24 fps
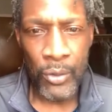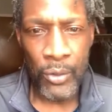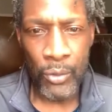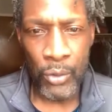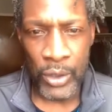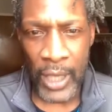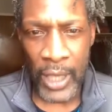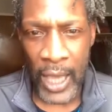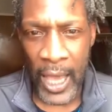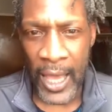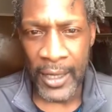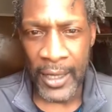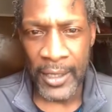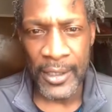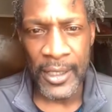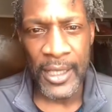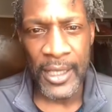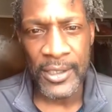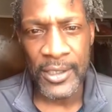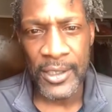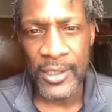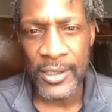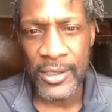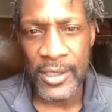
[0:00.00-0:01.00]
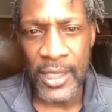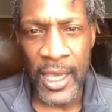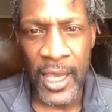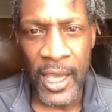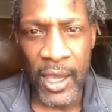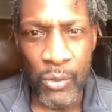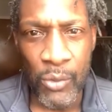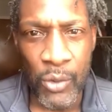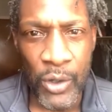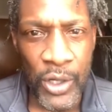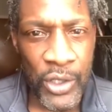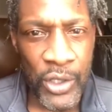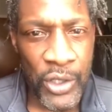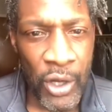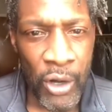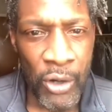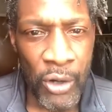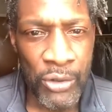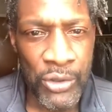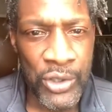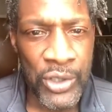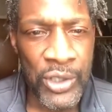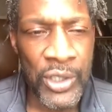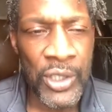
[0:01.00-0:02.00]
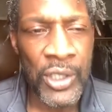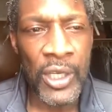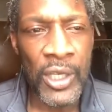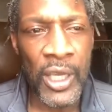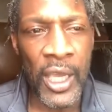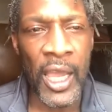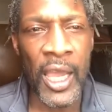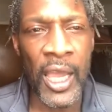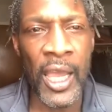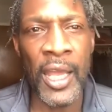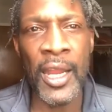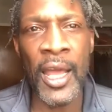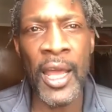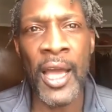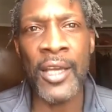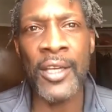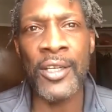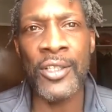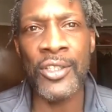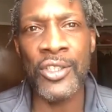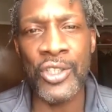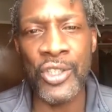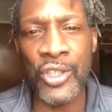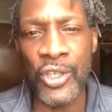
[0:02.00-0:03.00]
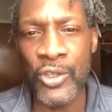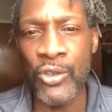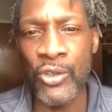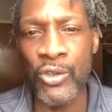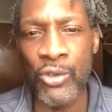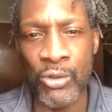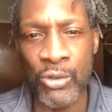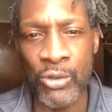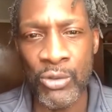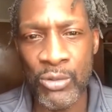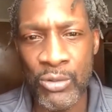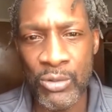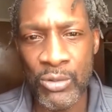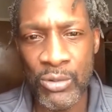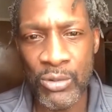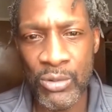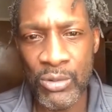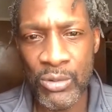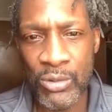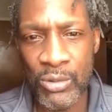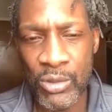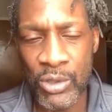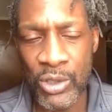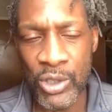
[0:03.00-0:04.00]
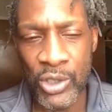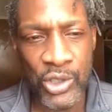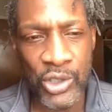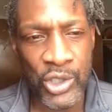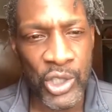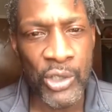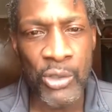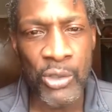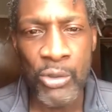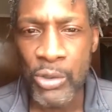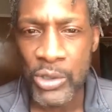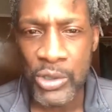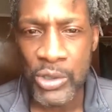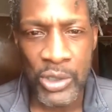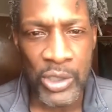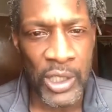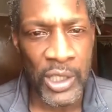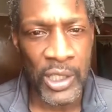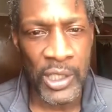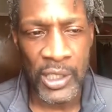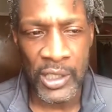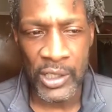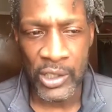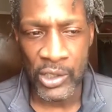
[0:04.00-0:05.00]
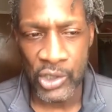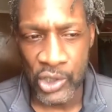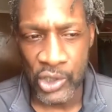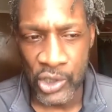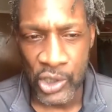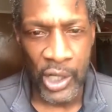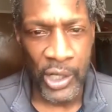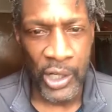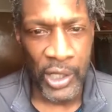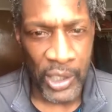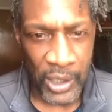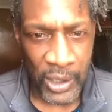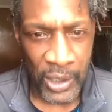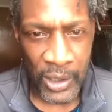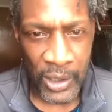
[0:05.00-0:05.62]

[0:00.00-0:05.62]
with adolescents and with adults, and I continue, continuously study